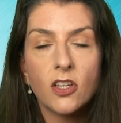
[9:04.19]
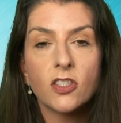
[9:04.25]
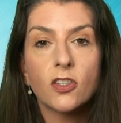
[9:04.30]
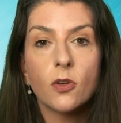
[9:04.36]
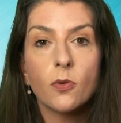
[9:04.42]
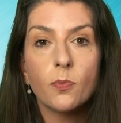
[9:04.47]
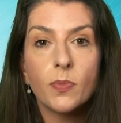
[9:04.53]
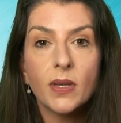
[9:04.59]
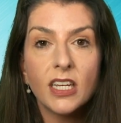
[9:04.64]

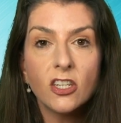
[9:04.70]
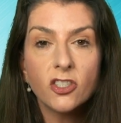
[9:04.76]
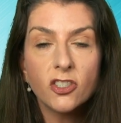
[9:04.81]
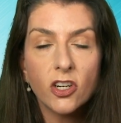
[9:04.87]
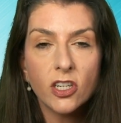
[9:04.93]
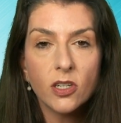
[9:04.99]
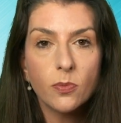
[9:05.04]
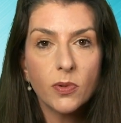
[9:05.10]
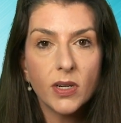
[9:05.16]
So be
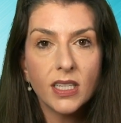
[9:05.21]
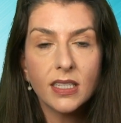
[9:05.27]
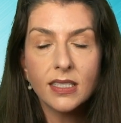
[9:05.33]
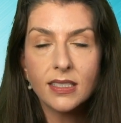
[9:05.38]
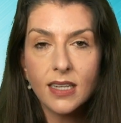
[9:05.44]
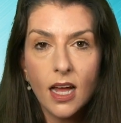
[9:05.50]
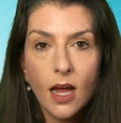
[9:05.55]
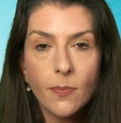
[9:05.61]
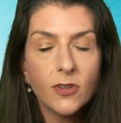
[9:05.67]
sure to bring
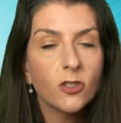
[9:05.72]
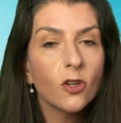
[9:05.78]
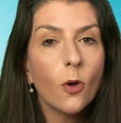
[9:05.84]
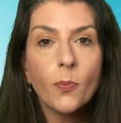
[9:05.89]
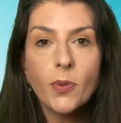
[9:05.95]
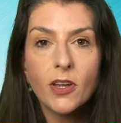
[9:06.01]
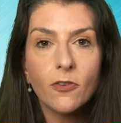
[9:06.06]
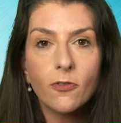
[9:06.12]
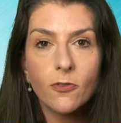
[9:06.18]
this up.
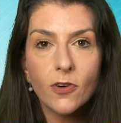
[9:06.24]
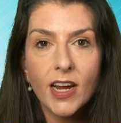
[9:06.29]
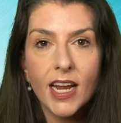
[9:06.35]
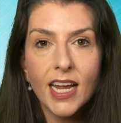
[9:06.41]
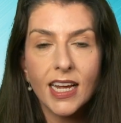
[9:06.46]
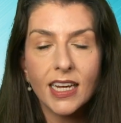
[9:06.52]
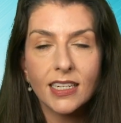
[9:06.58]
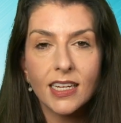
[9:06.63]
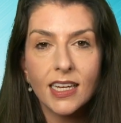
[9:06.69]
Don't be
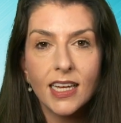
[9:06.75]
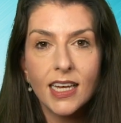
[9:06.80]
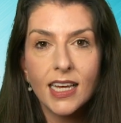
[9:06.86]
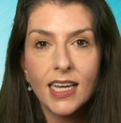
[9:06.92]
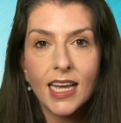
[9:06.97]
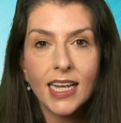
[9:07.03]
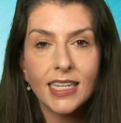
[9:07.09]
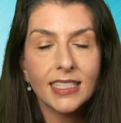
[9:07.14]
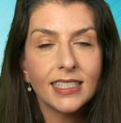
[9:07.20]
afraid.
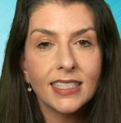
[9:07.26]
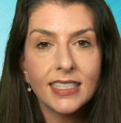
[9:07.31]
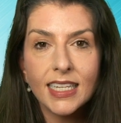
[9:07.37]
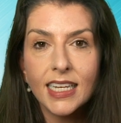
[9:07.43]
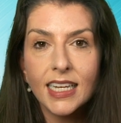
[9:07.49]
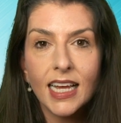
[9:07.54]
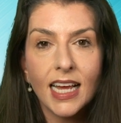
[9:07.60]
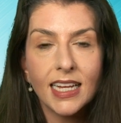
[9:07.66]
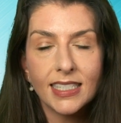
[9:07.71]
And
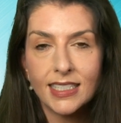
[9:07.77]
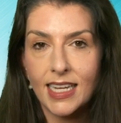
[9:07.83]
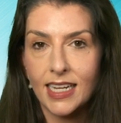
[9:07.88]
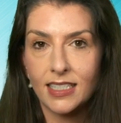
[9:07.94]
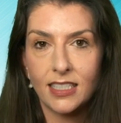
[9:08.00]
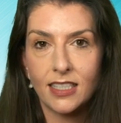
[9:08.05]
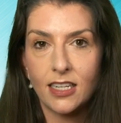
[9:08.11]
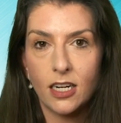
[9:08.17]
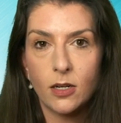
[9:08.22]
see a
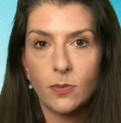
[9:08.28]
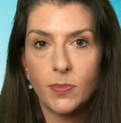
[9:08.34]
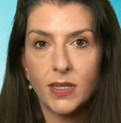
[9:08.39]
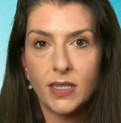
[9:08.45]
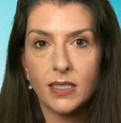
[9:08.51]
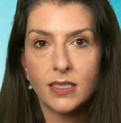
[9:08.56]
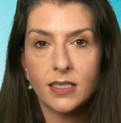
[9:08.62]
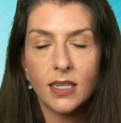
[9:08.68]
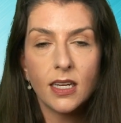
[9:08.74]
sex
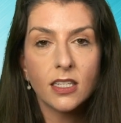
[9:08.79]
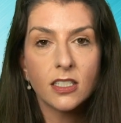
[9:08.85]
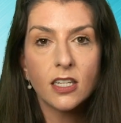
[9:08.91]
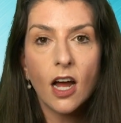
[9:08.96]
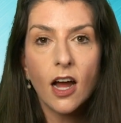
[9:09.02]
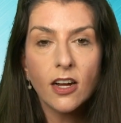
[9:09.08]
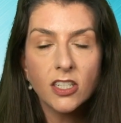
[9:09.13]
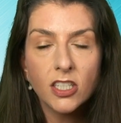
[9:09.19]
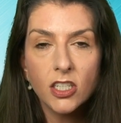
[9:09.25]
therapist.
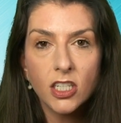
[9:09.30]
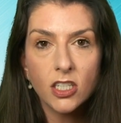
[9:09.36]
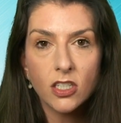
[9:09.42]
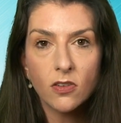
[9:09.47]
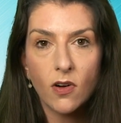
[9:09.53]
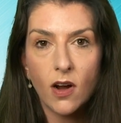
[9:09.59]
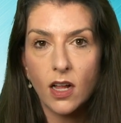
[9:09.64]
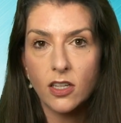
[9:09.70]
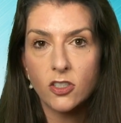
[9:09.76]
Talk to
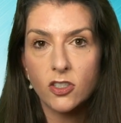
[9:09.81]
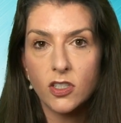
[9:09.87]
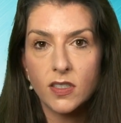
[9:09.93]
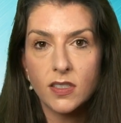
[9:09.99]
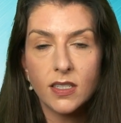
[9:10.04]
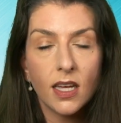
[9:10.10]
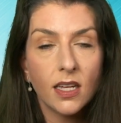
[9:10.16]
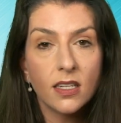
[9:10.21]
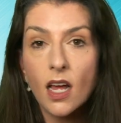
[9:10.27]
your
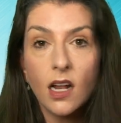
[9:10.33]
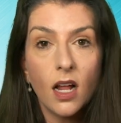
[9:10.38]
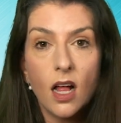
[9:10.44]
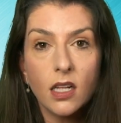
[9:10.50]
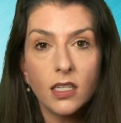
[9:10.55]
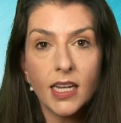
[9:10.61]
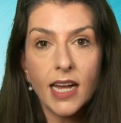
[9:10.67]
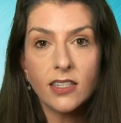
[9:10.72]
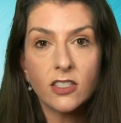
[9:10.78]
urologist. Not
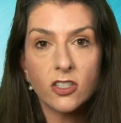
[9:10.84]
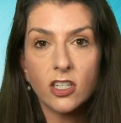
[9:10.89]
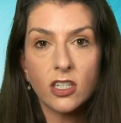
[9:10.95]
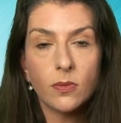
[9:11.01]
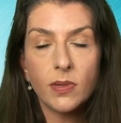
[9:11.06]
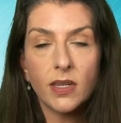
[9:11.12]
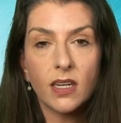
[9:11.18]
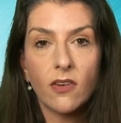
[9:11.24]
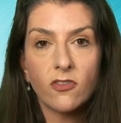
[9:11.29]
all guys are
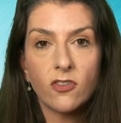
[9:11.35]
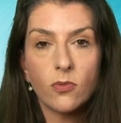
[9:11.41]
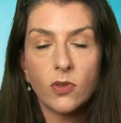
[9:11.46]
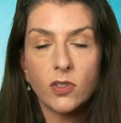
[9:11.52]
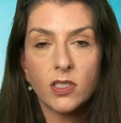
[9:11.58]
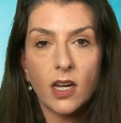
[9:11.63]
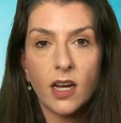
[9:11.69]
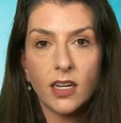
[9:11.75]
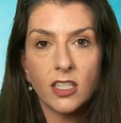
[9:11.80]
going to be
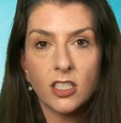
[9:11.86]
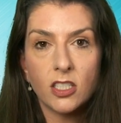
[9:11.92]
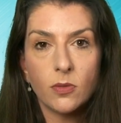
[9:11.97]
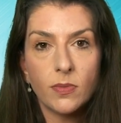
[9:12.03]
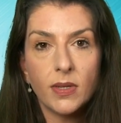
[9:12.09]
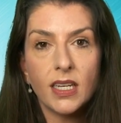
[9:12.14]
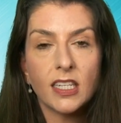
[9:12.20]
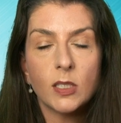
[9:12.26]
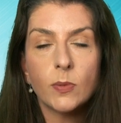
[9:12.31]
comfortable talking
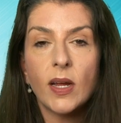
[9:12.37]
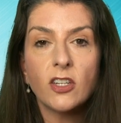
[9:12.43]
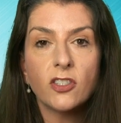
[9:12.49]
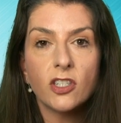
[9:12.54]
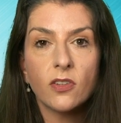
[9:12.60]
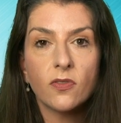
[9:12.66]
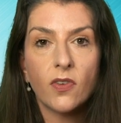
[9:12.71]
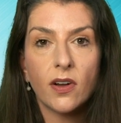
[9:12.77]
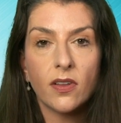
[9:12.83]
to me,
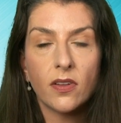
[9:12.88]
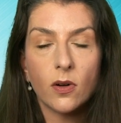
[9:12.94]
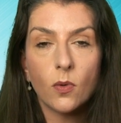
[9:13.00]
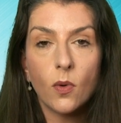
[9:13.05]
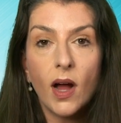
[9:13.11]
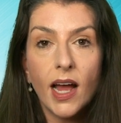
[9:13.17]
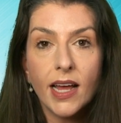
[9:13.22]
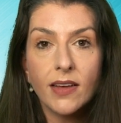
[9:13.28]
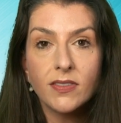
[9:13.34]
especially in front of
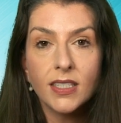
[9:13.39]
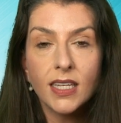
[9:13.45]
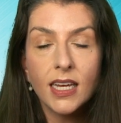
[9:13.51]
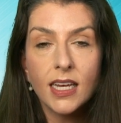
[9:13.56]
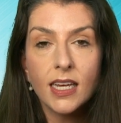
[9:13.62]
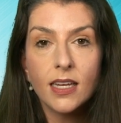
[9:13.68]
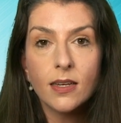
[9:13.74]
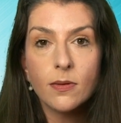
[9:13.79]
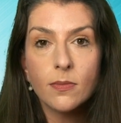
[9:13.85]
their wives,
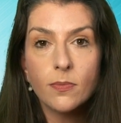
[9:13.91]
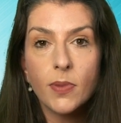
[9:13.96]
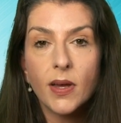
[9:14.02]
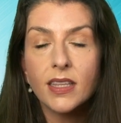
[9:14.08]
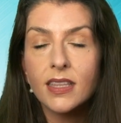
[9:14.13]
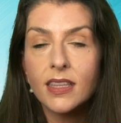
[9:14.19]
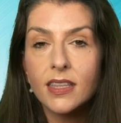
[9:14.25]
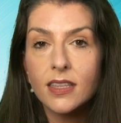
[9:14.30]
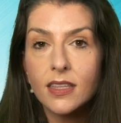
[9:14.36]

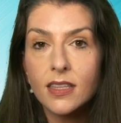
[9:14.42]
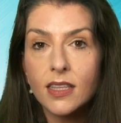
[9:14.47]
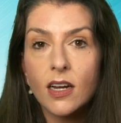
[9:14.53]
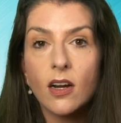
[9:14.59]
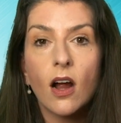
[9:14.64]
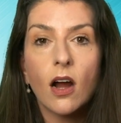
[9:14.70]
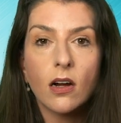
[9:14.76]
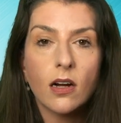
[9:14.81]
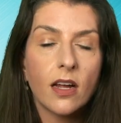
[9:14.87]
but
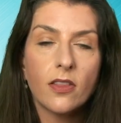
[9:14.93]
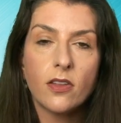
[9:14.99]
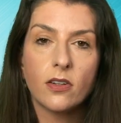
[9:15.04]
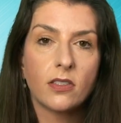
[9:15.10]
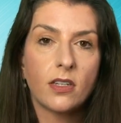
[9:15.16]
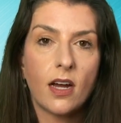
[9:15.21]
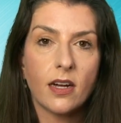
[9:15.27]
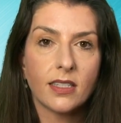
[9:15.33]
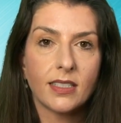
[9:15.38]
there are
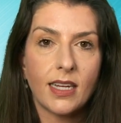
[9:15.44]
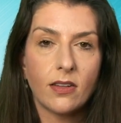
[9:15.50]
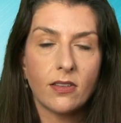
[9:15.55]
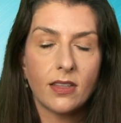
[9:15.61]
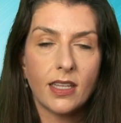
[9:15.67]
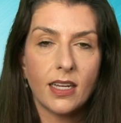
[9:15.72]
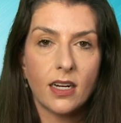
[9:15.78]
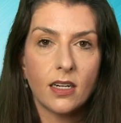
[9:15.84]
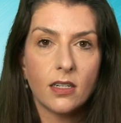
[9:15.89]
other docs
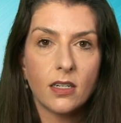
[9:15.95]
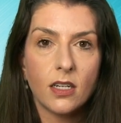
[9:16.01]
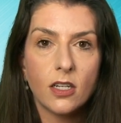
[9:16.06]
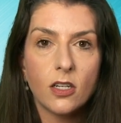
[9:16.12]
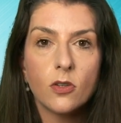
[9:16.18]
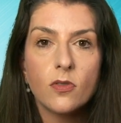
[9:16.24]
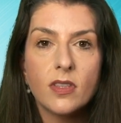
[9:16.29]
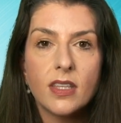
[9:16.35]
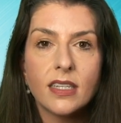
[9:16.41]
out there
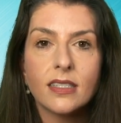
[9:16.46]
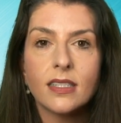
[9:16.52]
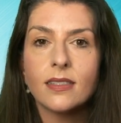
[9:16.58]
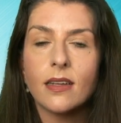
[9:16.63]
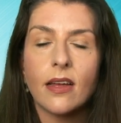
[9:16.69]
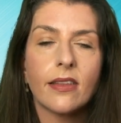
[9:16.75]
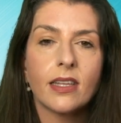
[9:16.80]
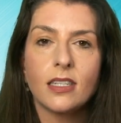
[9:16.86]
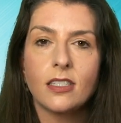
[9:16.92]
who this
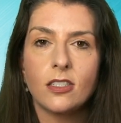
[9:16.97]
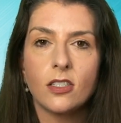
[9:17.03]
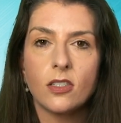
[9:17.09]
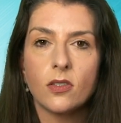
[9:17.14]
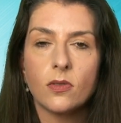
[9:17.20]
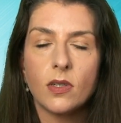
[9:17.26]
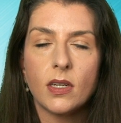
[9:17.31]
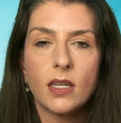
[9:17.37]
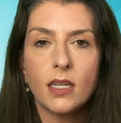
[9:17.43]
is all they
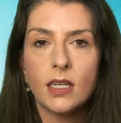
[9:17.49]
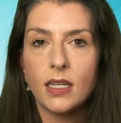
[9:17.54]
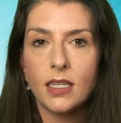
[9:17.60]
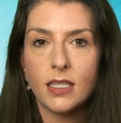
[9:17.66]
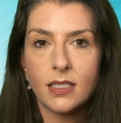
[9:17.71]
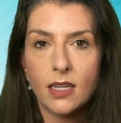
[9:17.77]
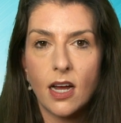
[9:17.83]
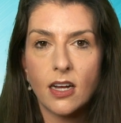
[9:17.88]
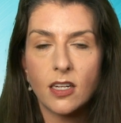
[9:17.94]
do
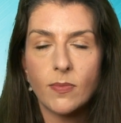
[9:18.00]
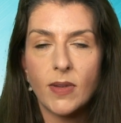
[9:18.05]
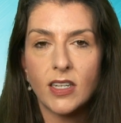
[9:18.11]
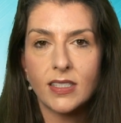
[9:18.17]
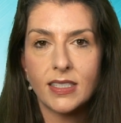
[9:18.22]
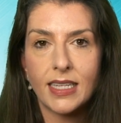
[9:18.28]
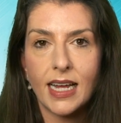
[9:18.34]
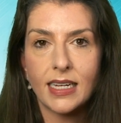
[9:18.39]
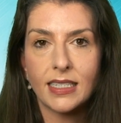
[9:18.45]
is talk
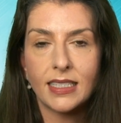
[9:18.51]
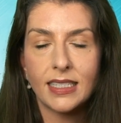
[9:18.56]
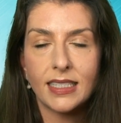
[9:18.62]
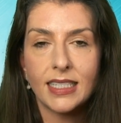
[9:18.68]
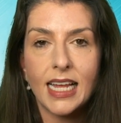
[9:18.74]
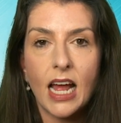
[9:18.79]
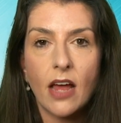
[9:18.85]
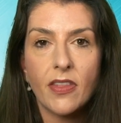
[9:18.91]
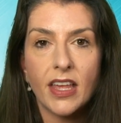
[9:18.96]
about sex
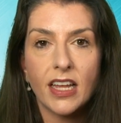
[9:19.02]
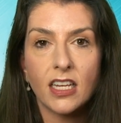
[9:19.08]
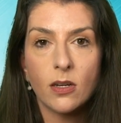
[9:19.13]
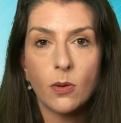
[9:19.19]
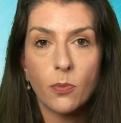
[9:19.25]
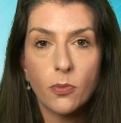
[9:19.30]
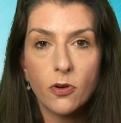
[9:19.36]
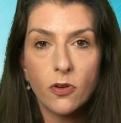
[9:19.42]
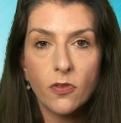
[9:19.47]
and see how they
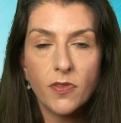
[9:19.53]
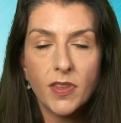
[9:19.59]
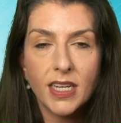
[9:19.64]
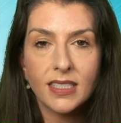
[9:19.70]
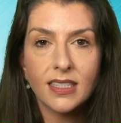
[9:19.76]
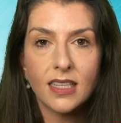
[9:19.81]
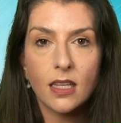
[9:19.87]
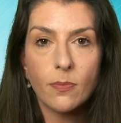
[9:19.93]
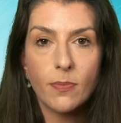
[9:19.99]
can improve
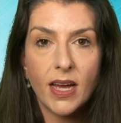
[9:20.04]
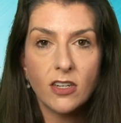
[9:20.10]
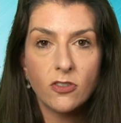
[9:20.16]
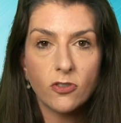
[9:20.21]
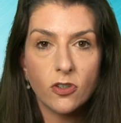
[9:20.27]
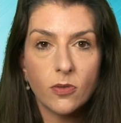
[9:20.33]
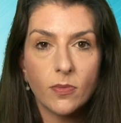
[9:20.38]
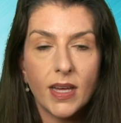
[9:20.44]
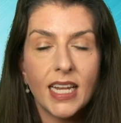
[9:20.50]
things in the
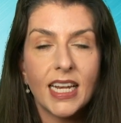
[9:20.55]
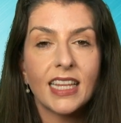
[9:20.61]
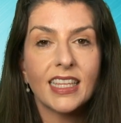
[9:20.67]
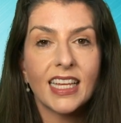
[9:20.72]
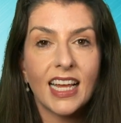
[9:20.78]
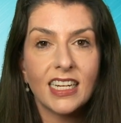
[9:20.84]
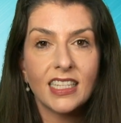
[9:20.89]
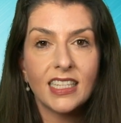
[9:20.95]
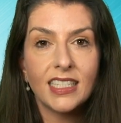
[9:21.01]
bedroom. And at
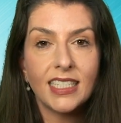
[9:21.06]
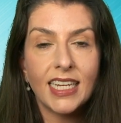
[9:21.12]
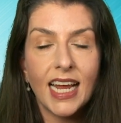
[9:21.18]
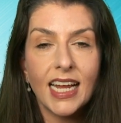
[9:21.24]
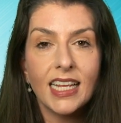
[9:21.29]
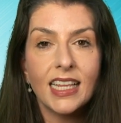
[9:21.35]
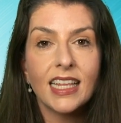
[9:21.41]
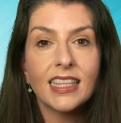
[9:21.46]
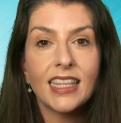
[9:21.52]
the end of the
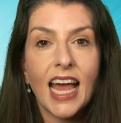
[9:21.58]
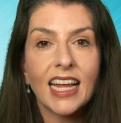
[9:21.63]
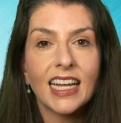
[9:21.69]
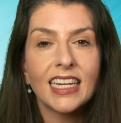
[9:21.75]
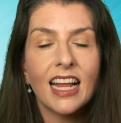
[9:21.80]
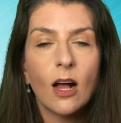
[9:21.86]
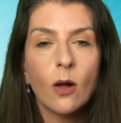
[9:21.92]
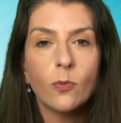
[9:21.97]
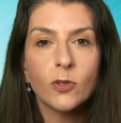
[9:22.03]
day, that
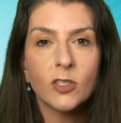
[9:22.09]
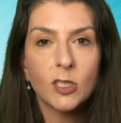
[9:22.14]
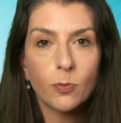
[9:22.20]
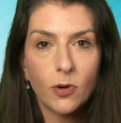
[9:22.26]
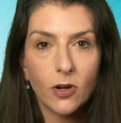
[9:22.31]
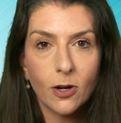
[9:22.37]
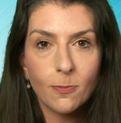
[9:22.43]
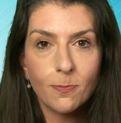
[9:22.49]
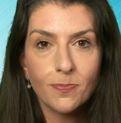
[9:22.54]
can help with
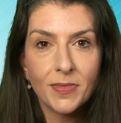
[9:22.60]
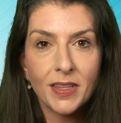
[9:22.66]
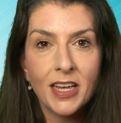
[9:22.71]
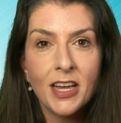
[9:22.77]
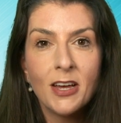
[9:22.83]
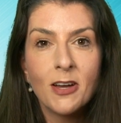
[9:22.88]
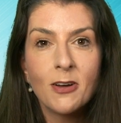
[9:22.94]
sperm.